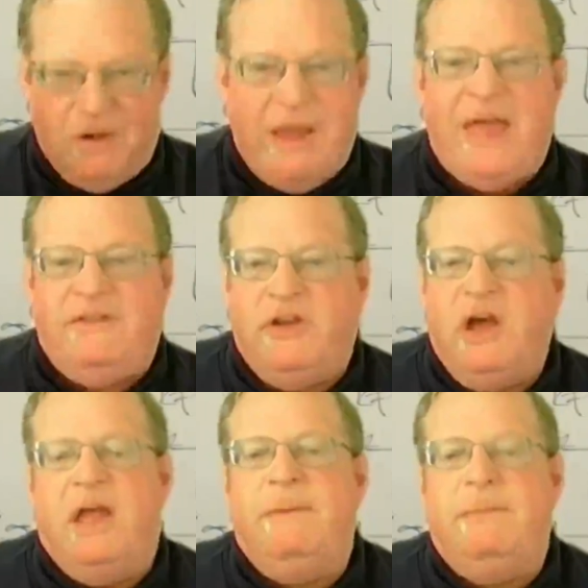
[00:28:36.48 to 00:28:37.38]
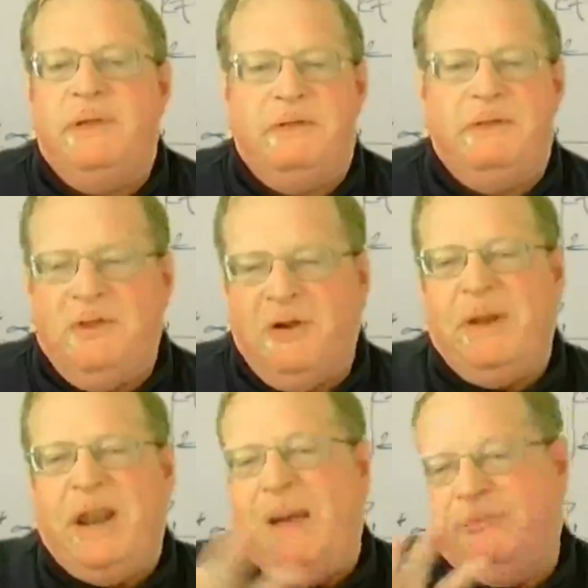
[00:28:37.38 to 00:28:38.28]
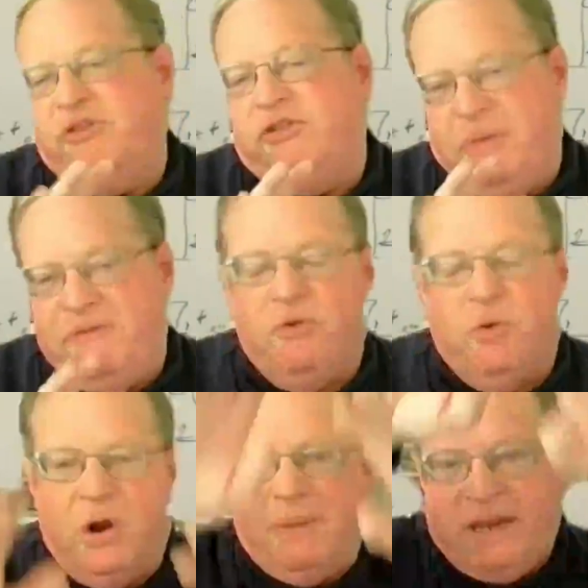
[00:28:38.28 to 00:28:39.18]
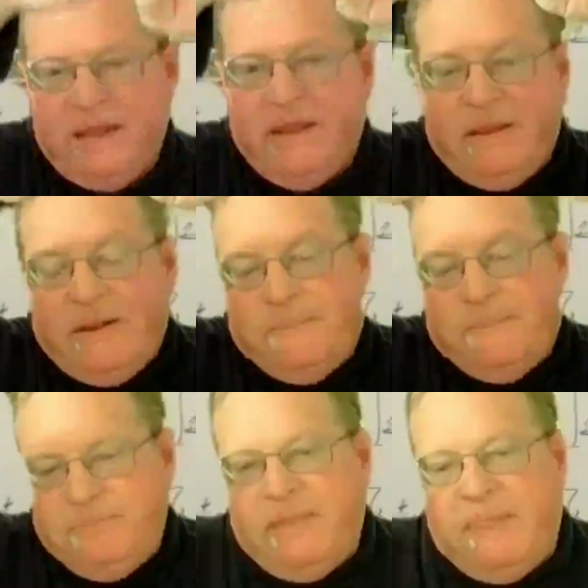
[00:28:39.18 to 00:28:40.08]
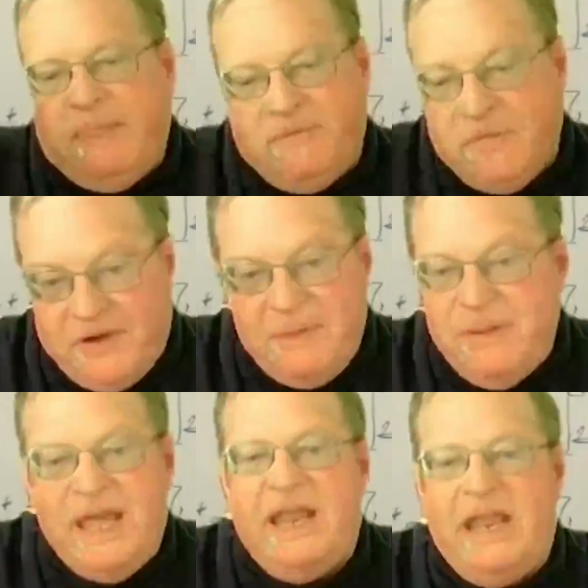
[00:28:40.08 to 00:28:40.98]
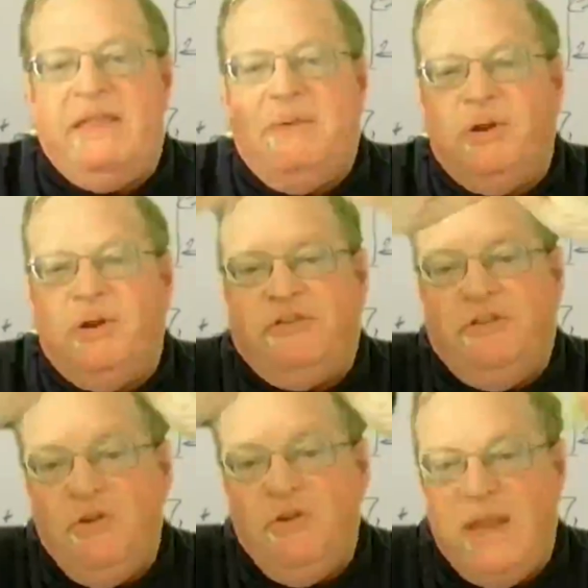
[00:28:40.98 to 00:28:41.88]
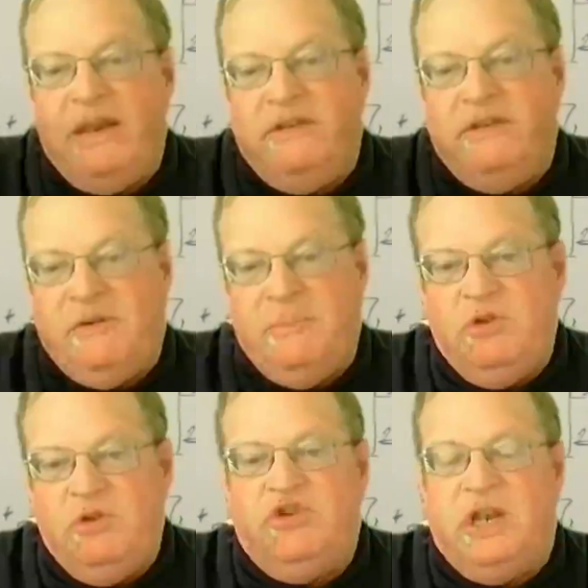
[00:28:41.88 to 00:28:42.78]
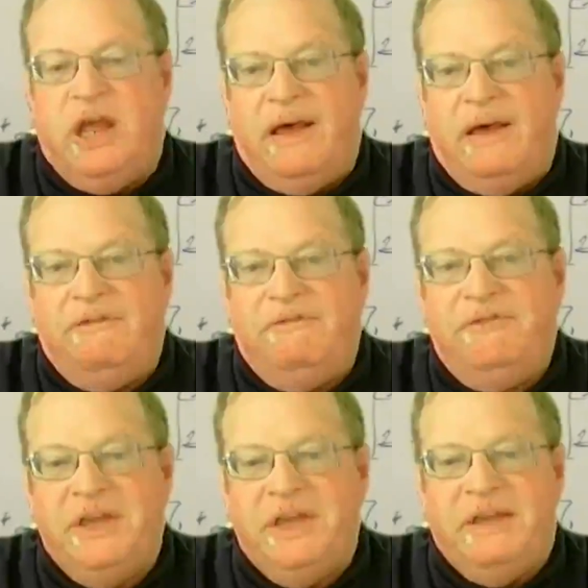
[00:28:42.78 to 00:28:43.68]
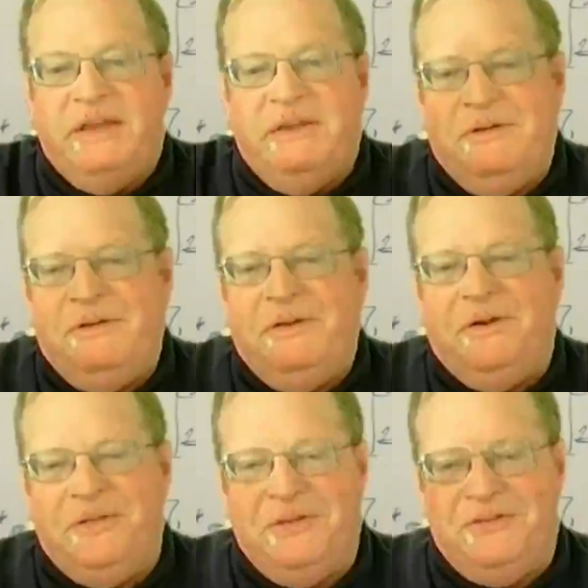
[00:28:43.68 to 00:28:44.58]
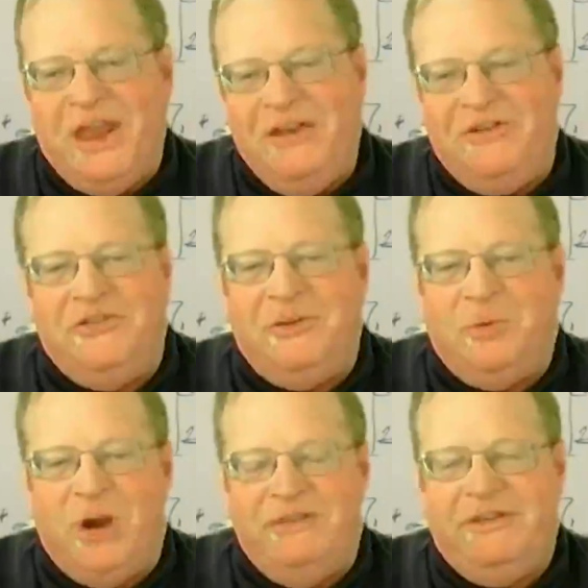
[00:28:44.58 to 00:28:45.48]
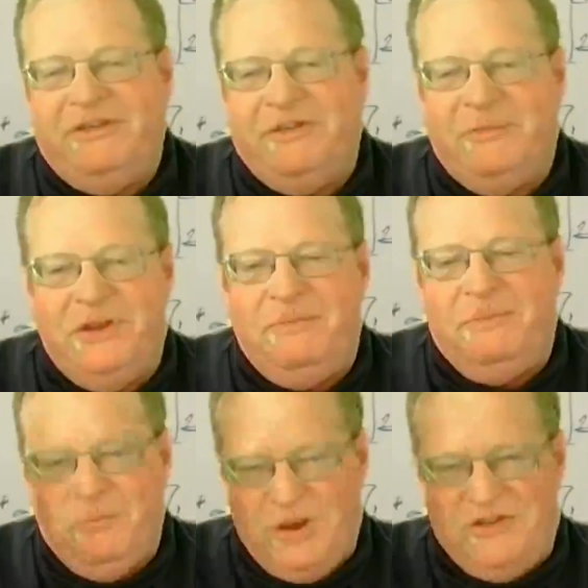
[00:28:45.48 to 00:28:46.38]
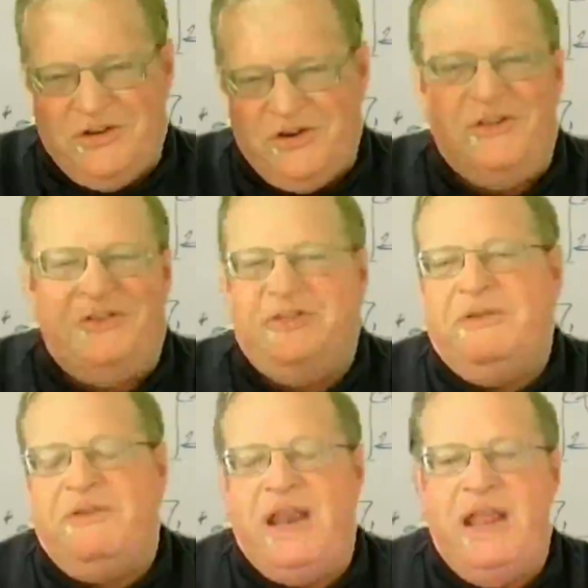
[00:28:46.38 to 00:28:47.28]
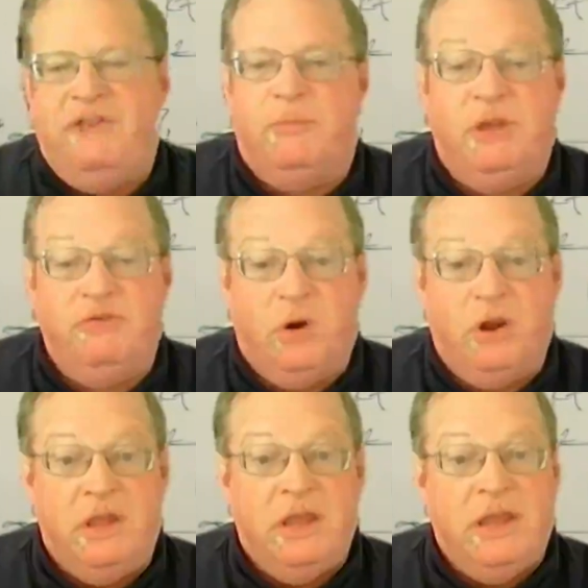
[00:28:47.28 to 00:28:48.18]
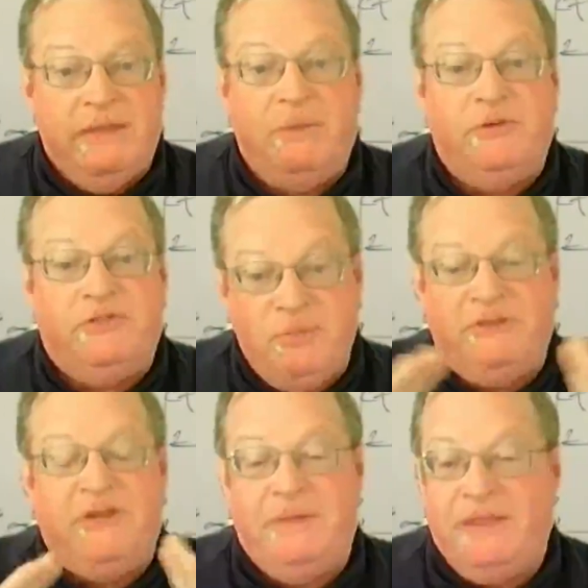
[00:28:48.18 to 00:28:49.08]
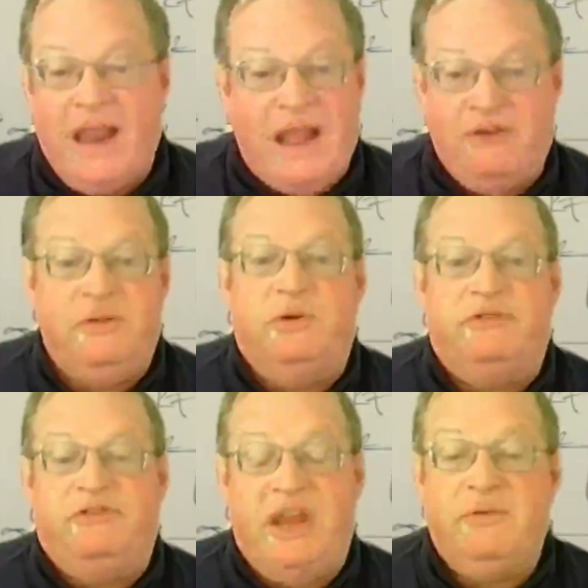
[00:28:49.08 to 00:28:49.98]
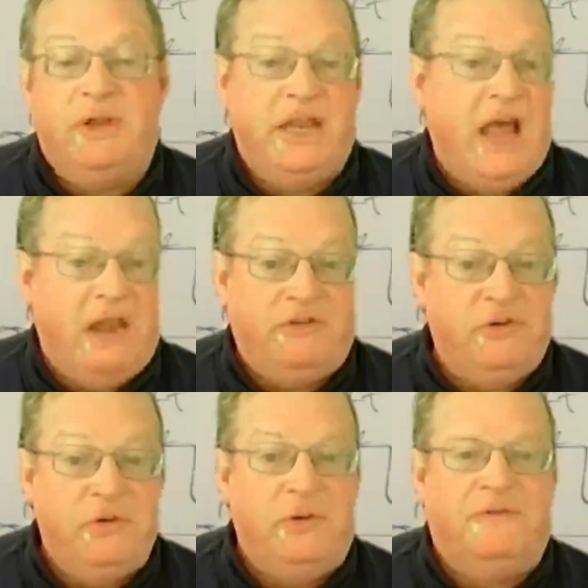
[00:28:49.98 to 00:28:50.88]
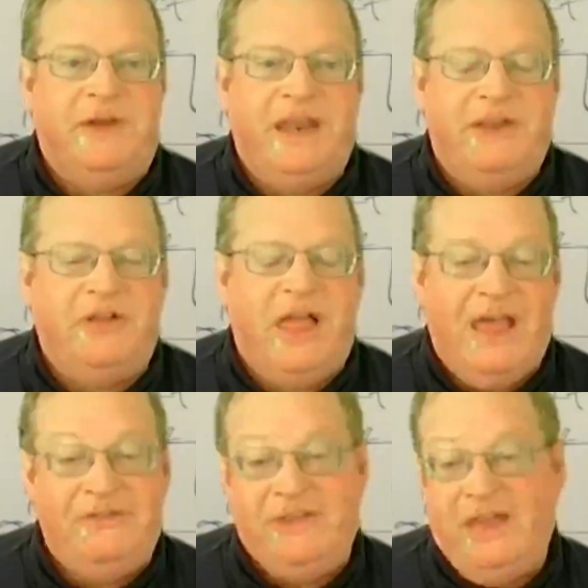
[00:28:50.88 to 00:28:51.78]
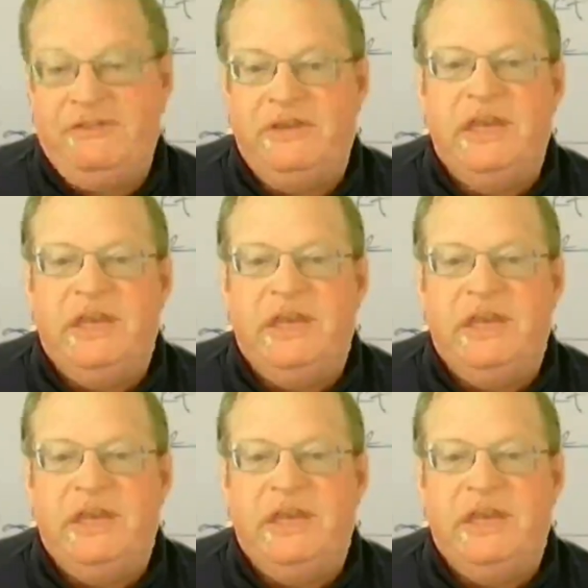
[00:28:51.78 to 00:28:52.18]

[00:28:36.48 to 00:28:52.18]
that time, there had been options before, but from the very beginning, they were assuming a distribution of, the changes in prices and returns. It's a financial buzzword. They were assuming something that actually was generally not true with financial assets.